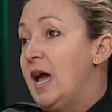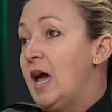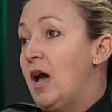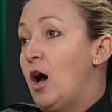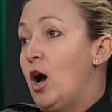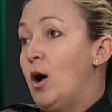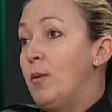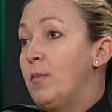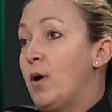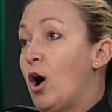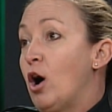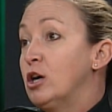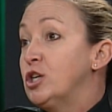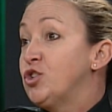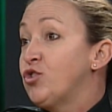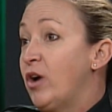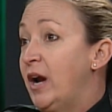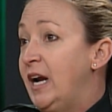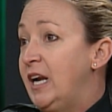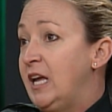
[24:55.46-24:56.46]
Our
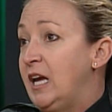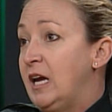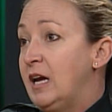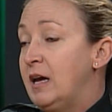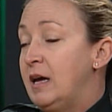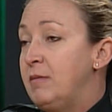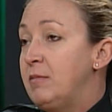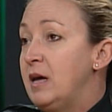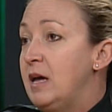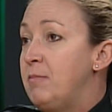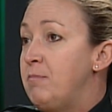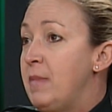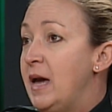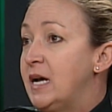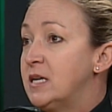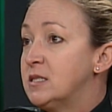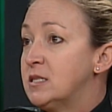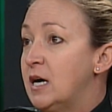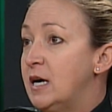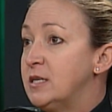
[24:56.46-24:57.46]
training, it
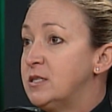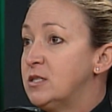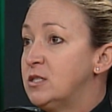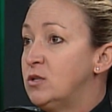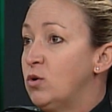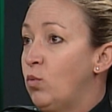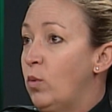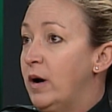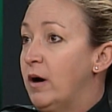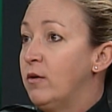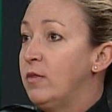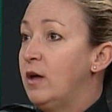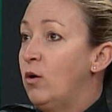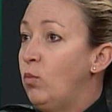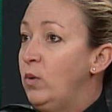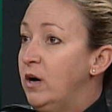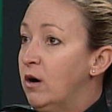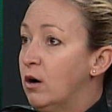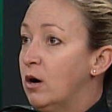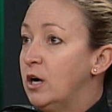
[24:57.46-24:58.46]
makes us to where that
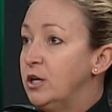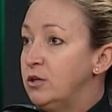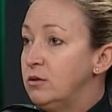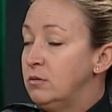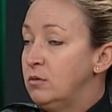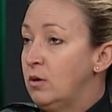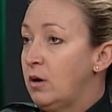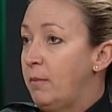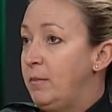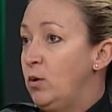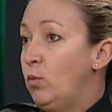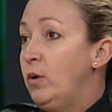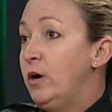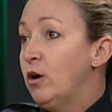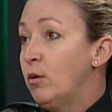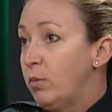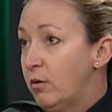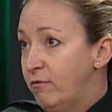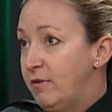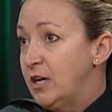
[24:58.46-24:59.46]
we are I mean, we are
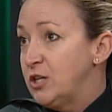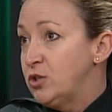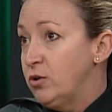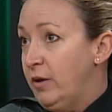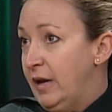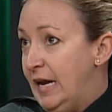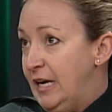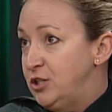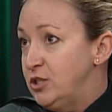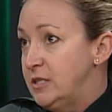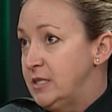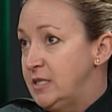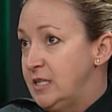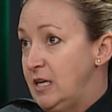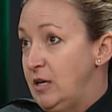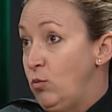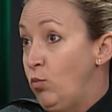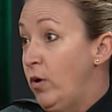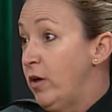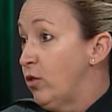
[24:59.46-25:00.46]
a professional
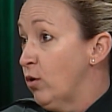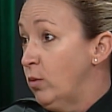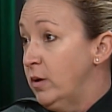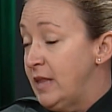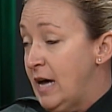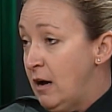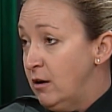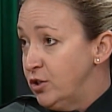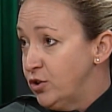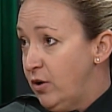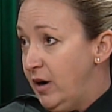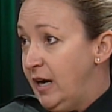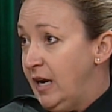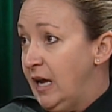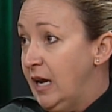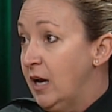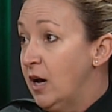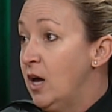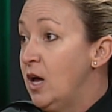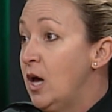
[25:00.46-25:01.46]
agency with or without
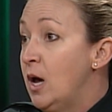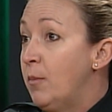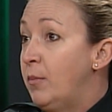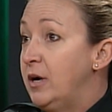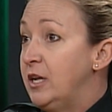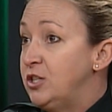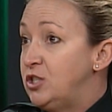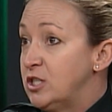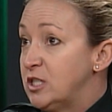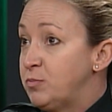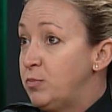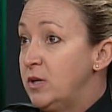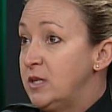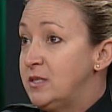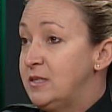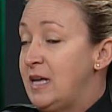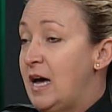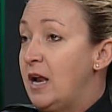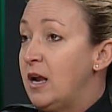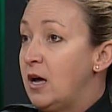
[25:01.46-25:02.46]
training, but it just puts
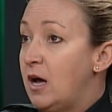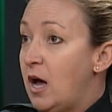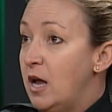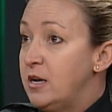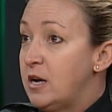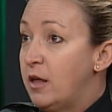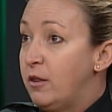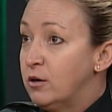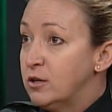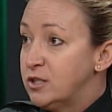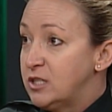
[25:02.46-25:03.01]
that another